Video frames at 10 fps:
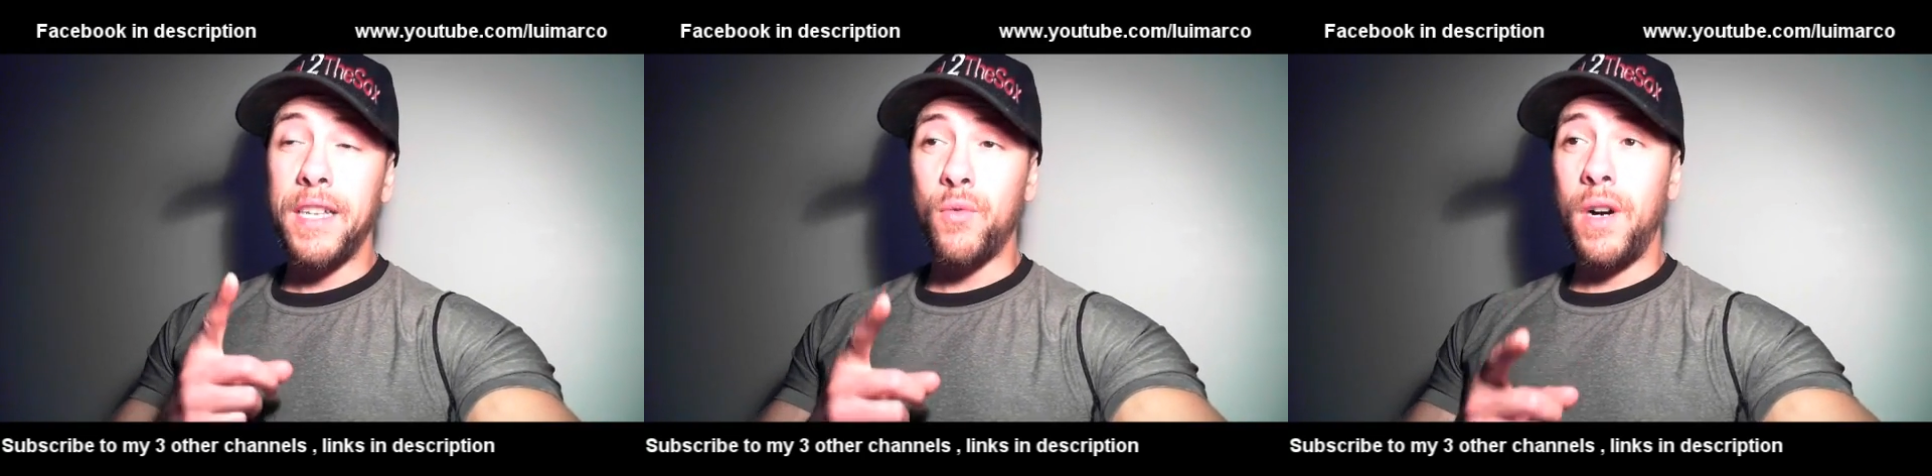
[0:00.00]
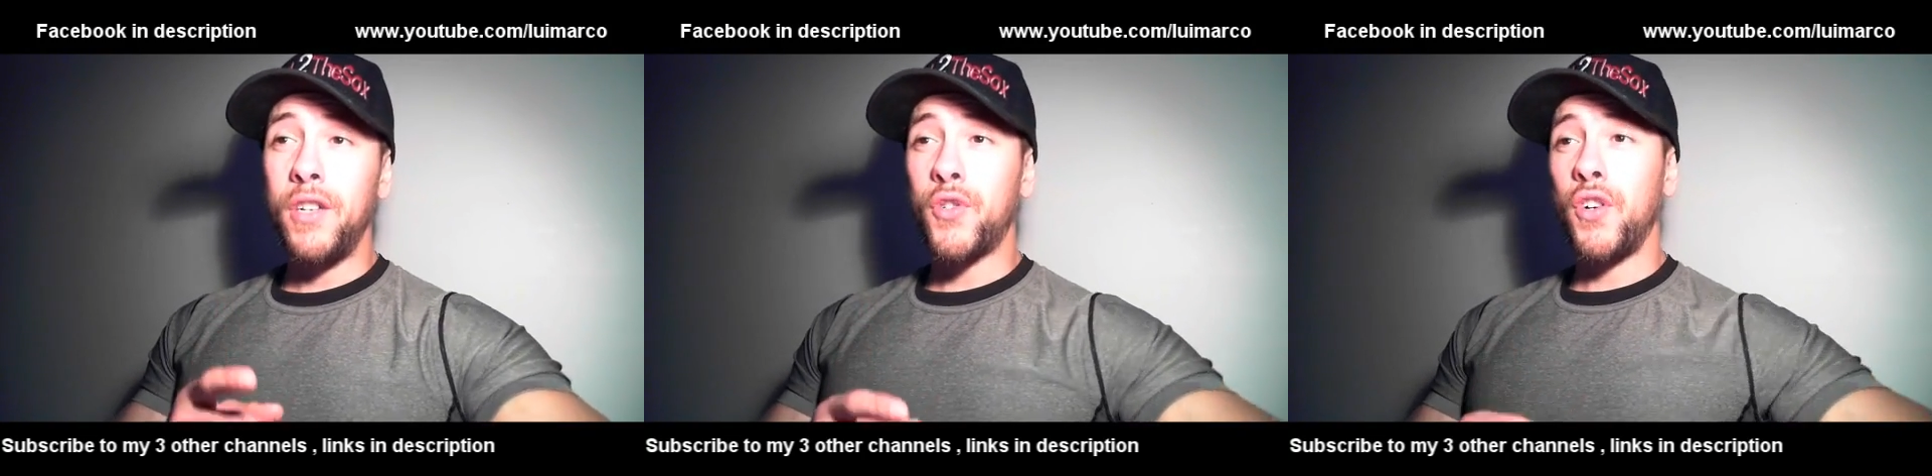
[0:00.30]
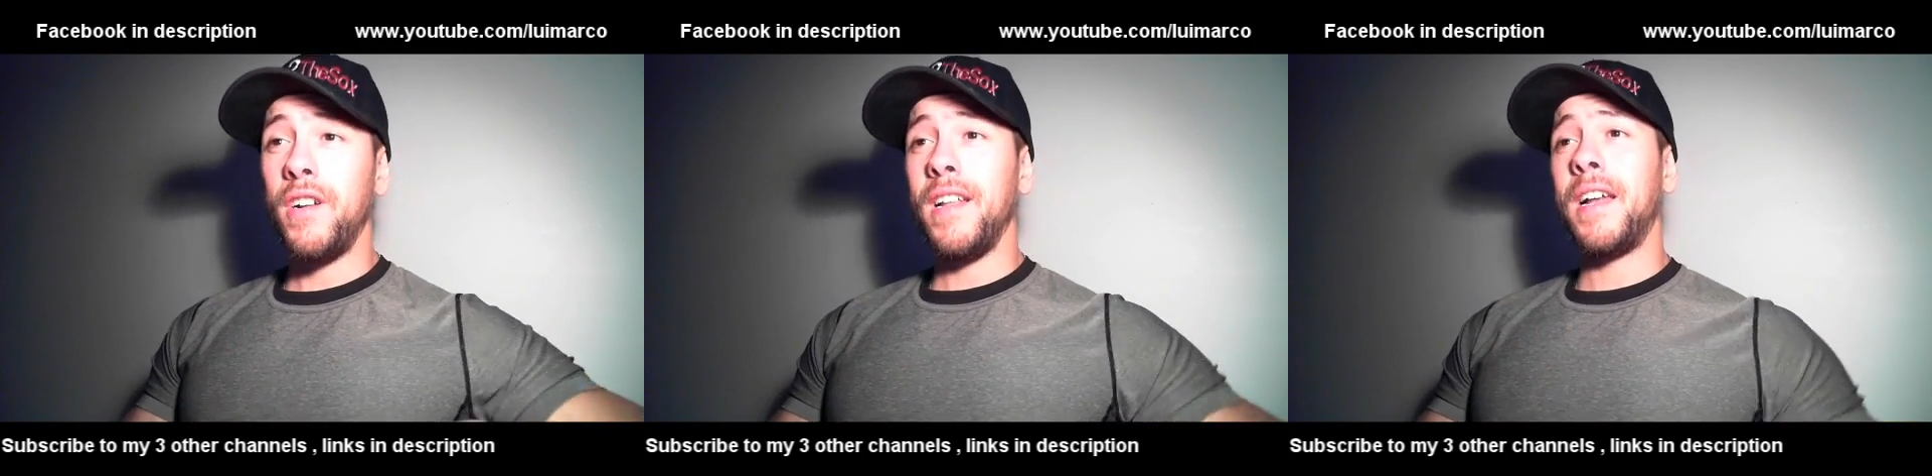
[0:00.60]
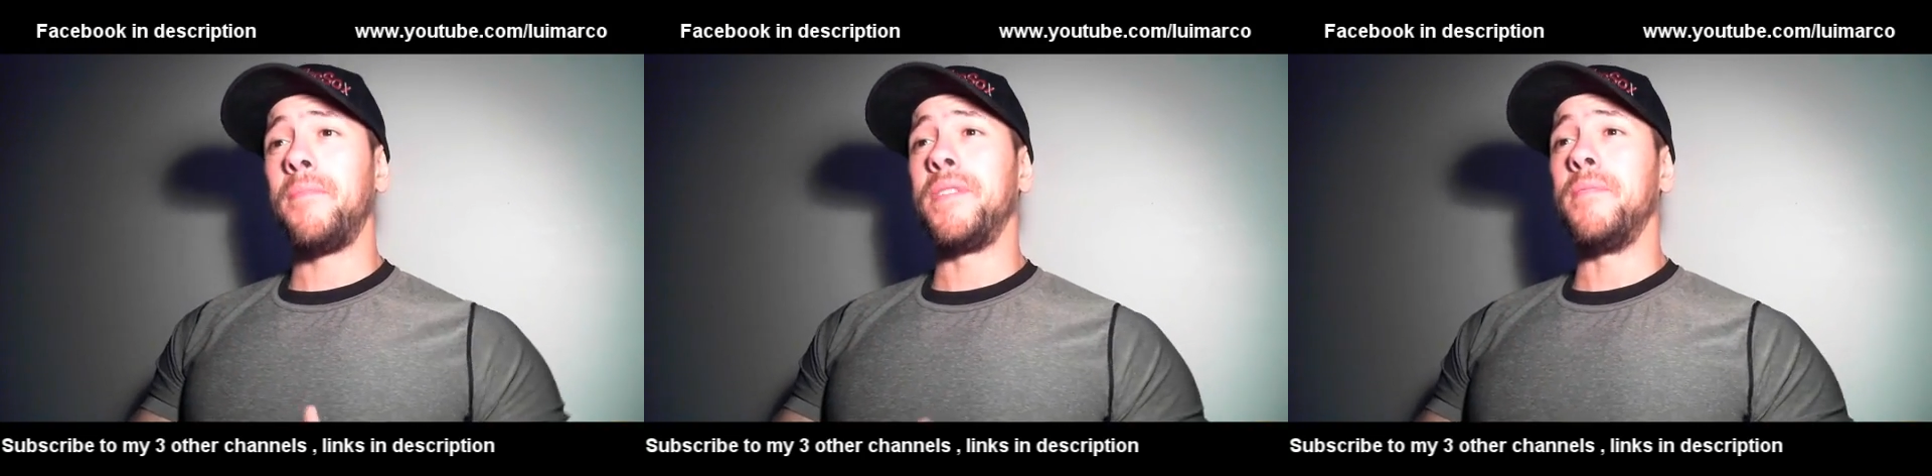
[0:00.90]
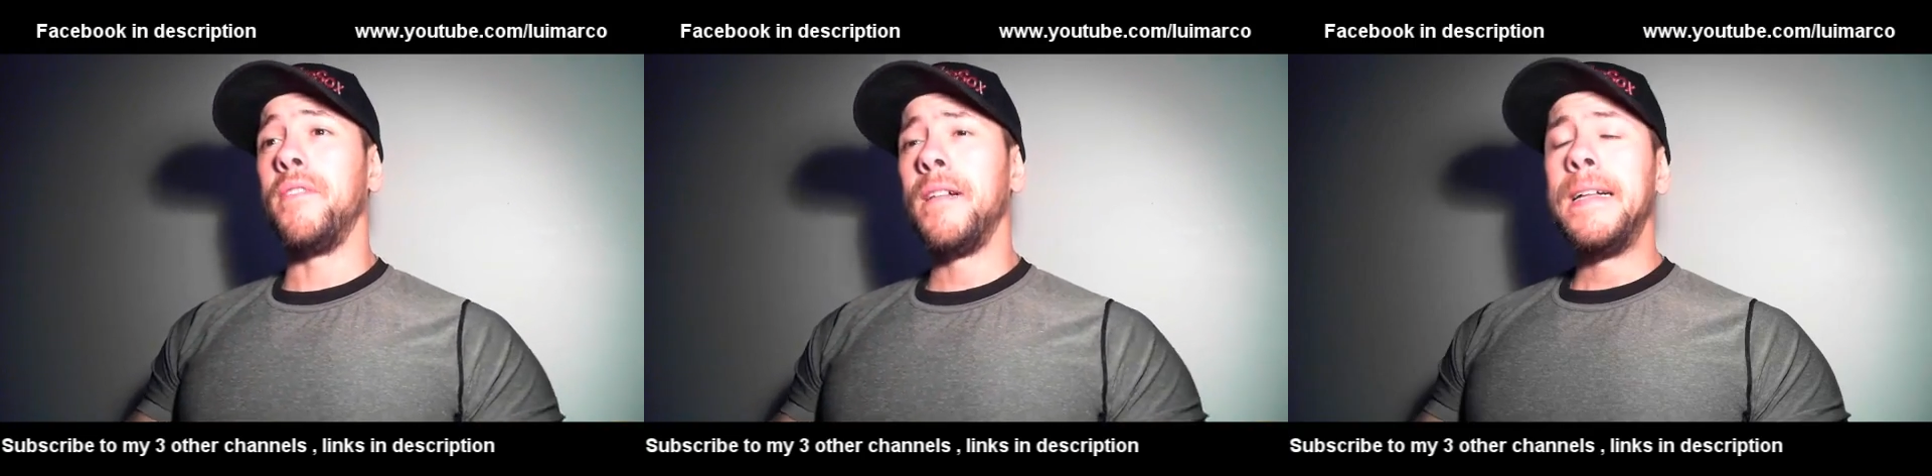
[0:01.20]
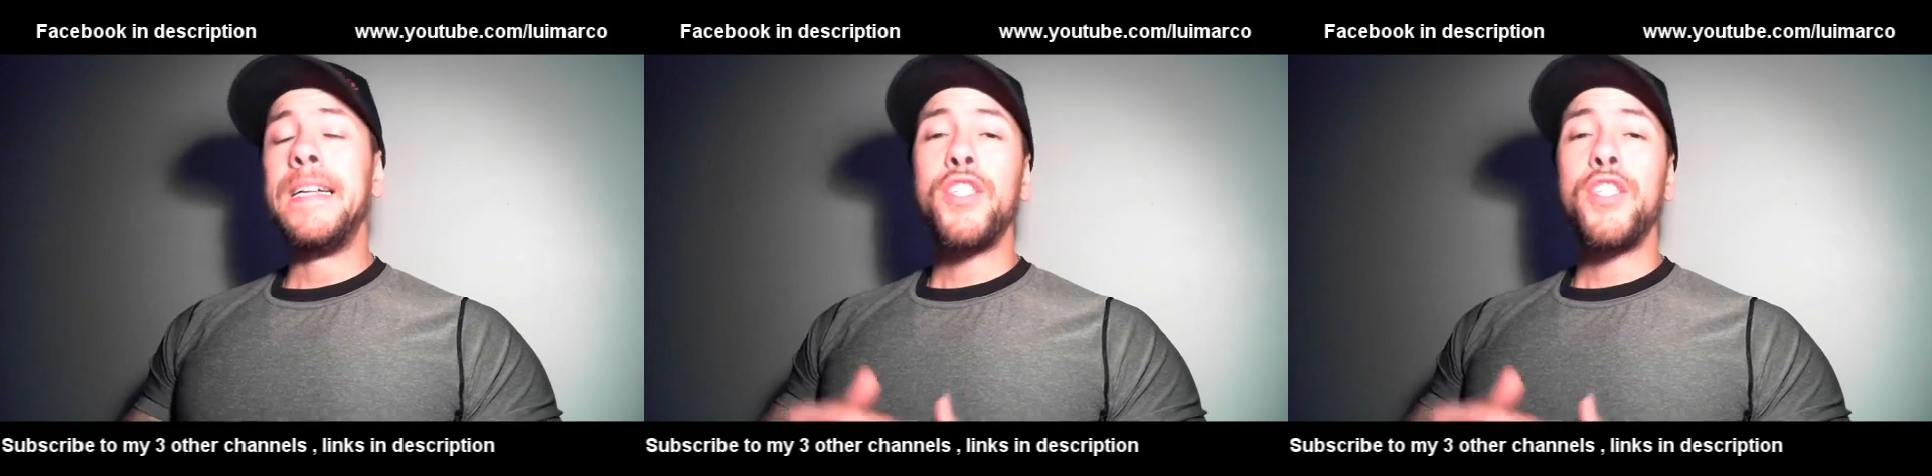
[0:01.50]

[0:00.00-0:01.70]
as well. You troll a lot of people.